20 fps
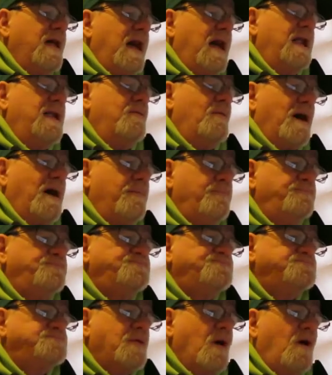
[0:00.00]
Anyway,
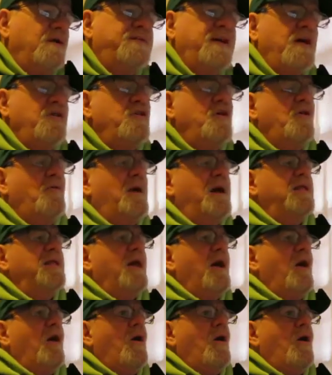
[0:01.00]
I said, you know what?
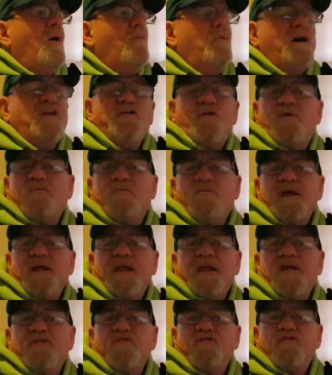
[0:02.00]
Why don't we
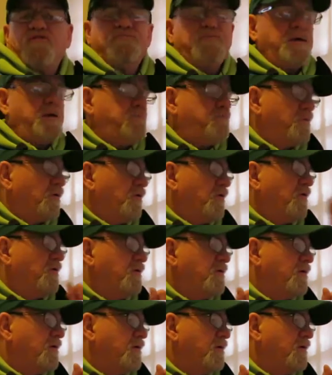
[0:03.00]
let those people
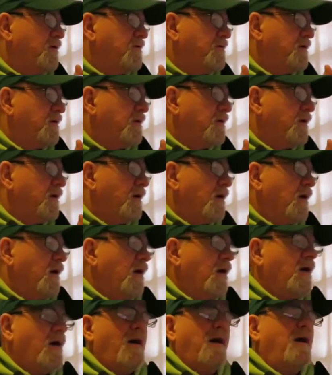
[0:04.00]

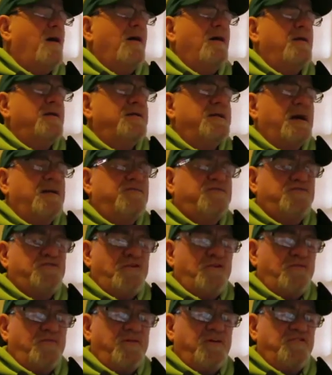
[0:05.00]
that
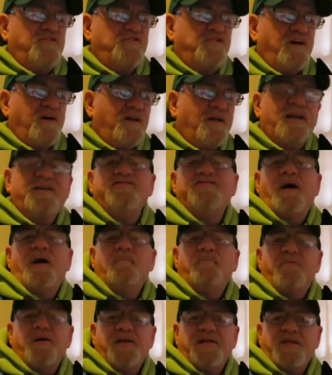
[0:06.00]
serve in jail, let's
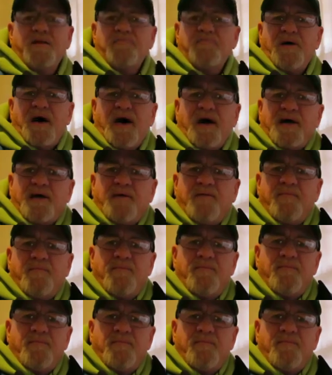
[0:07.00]
not bring them back.